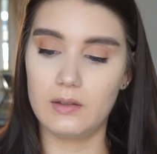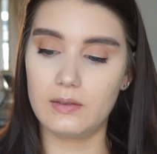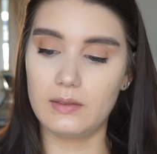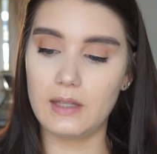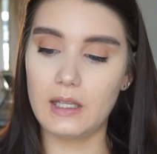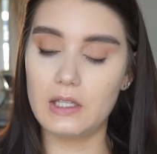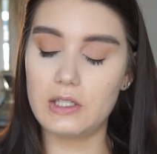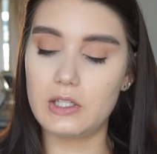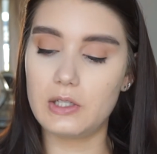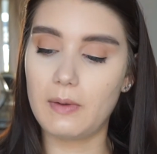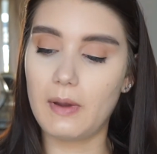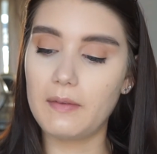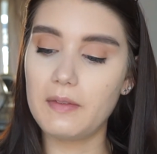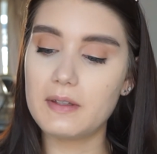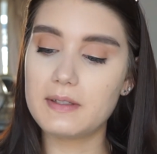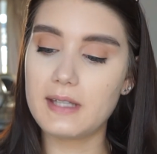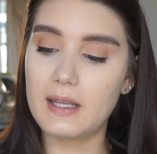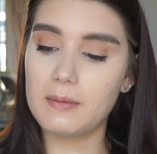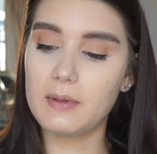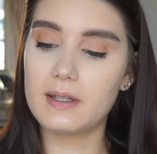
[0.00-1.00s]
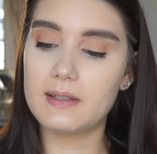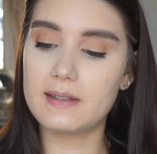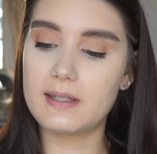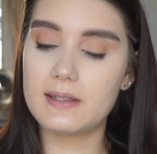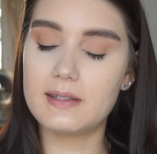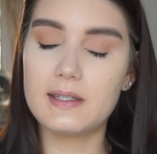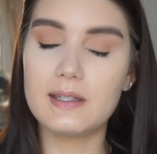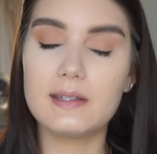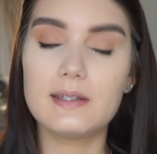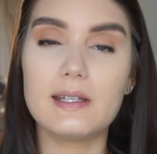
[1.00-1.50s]
They do have the same
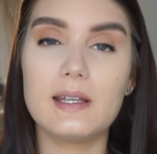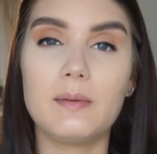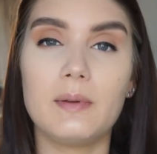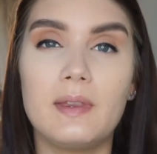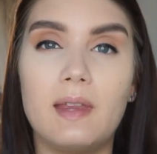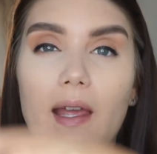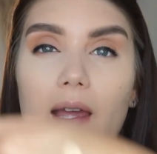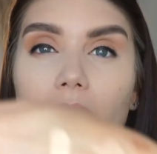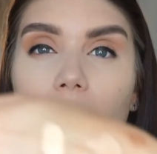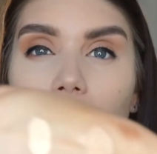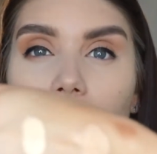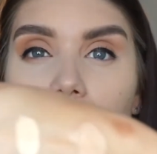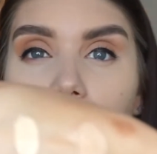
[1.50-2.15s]
consistency when they go